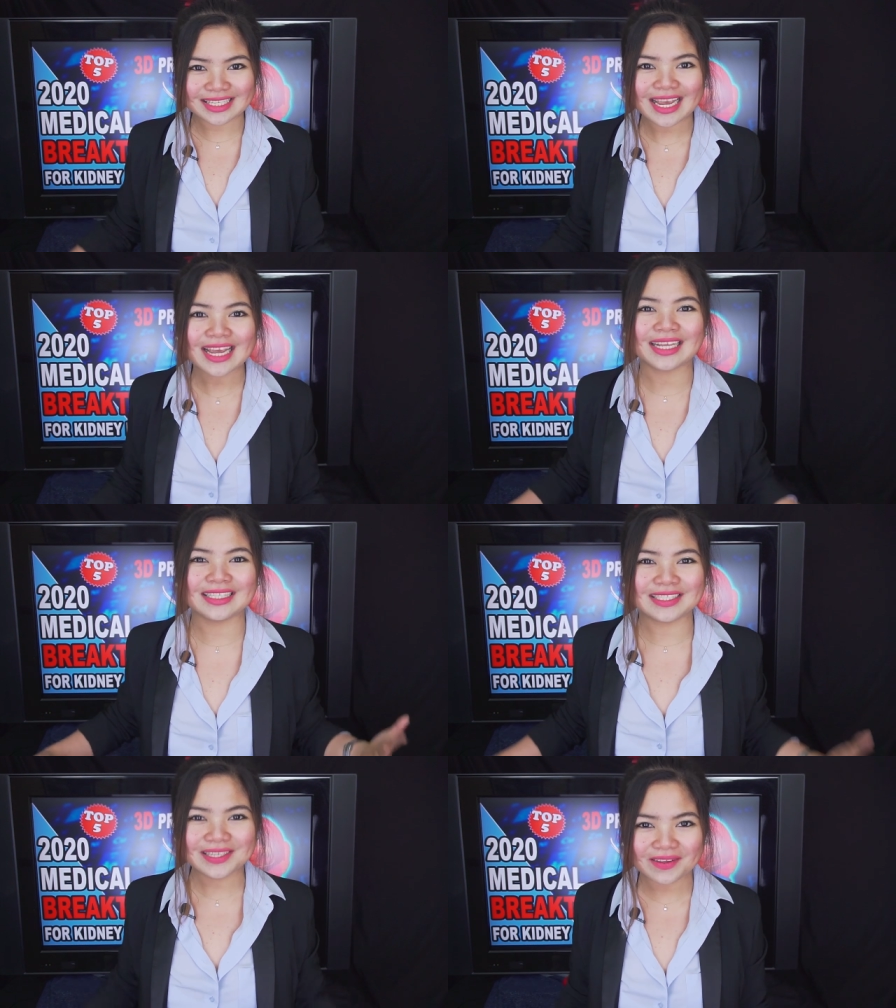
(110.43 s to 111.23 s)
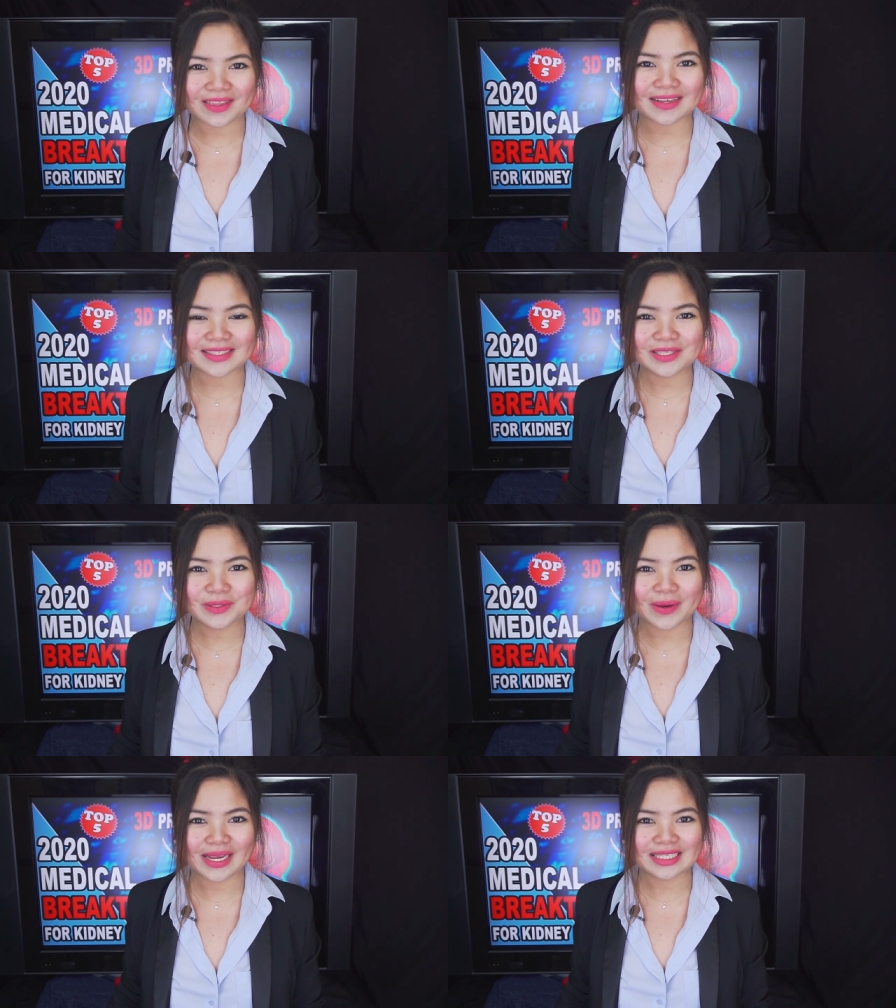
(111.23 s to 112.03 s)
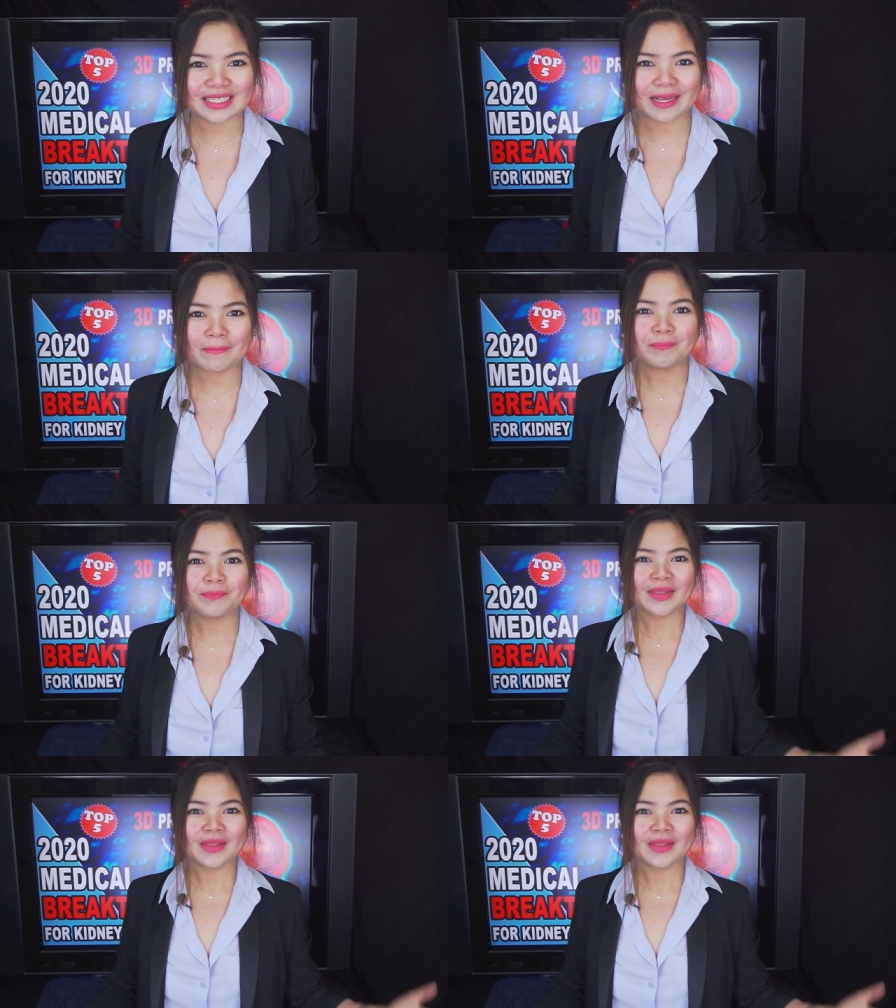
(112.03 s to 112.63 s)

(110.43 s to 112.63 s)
see in 2020.